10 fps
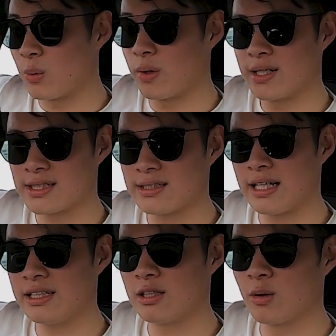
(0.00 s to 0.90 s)
Whereas in
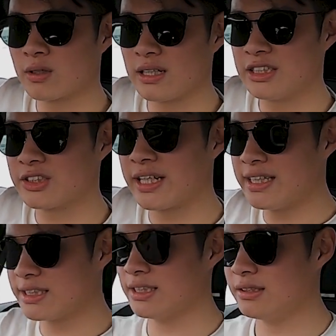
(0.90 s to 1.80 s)
any local
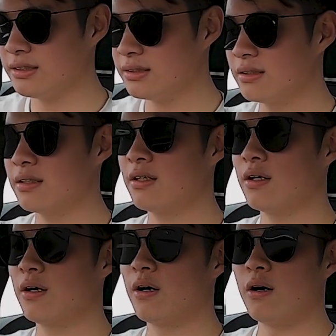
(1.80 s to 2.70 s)
education
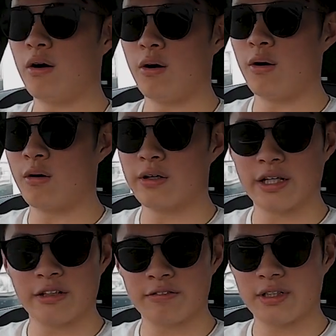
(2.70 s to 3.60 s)
or
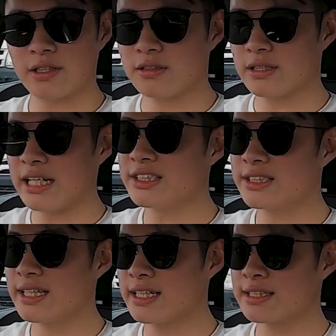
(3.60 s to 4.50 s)
even
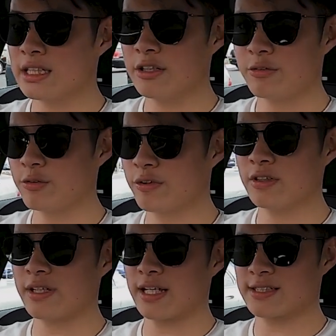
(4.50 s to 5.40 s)
IGCSE, if you
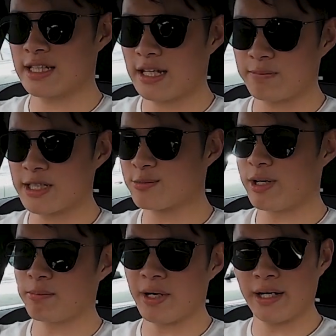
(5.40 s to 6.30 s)
fail the exam, that's
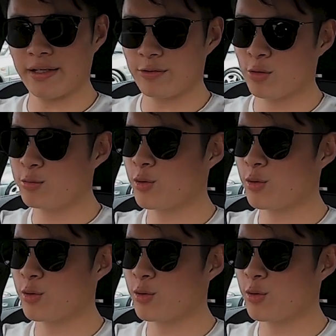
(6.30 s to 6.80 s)
bye-bye, no